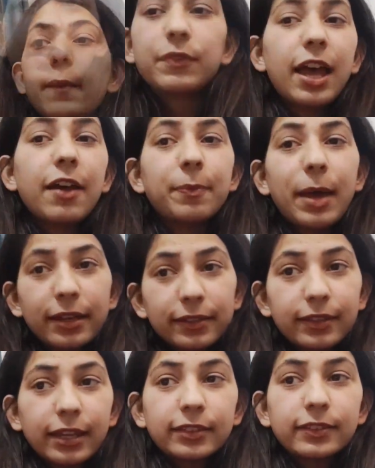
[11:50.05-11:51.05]
Then we have
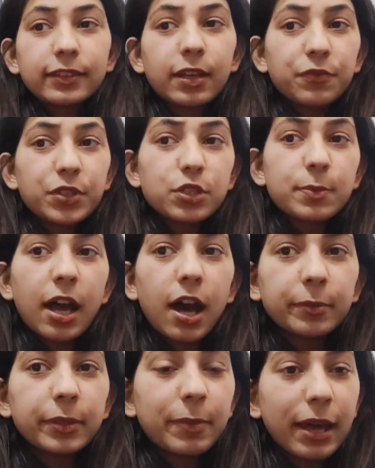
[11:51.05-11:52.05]
parasites. Some fish may
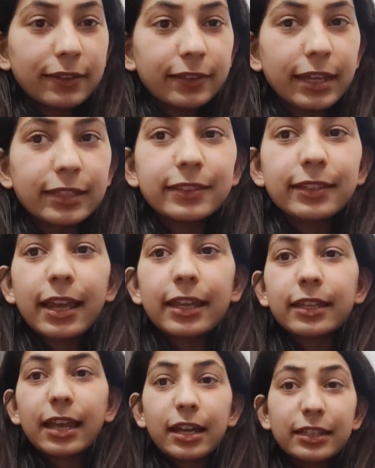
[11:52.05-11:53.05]
harbor parasites
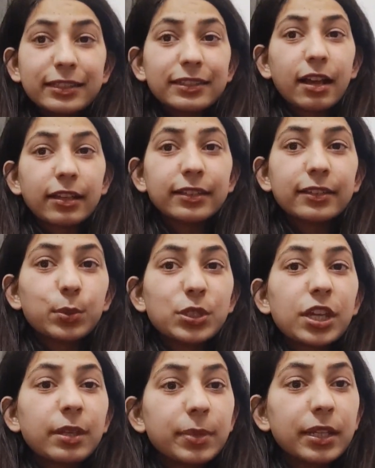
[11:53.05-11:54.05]
like anisakis,
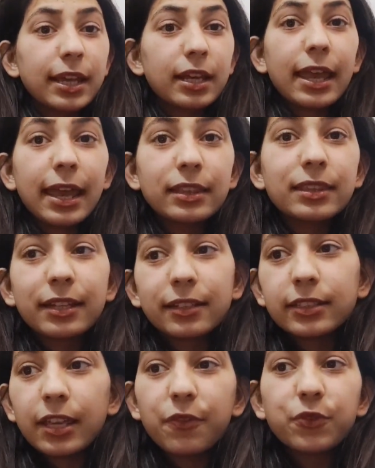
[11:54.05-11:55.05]
which can be like a health
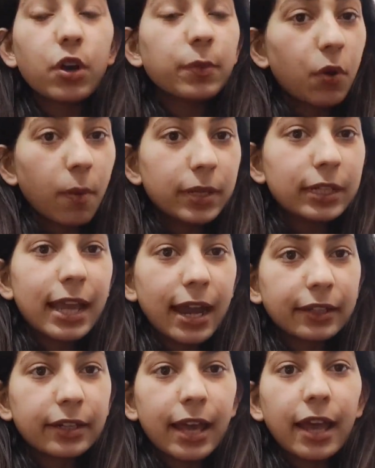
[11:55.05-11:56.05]
risk if not properly
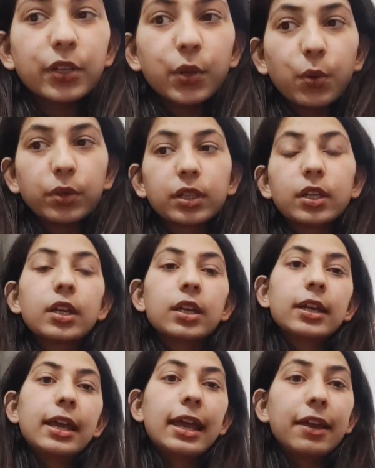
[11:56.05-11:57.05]
handled and cooked.
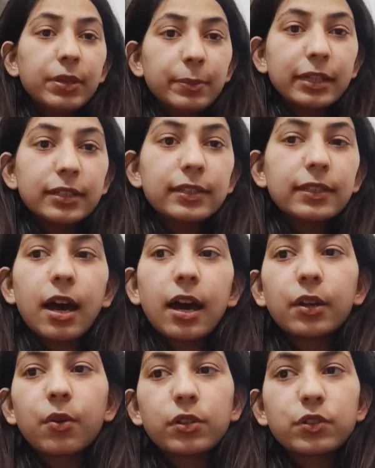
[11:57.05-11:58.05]
Heavy metals
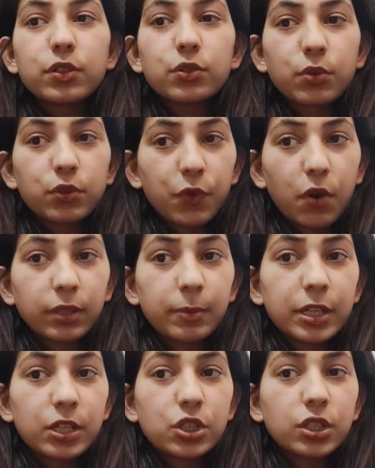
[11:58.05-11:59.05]
are also a source of
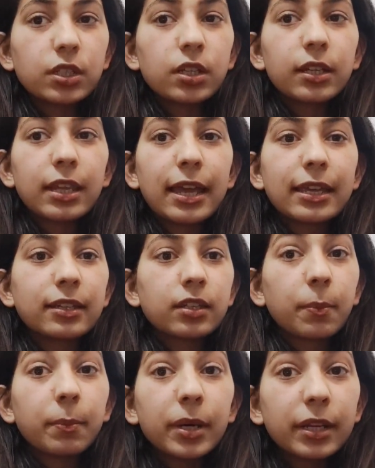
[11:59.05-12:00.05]
contamination,
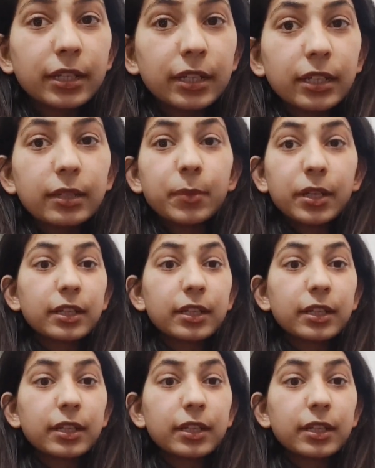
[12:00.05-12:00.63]
like mercury.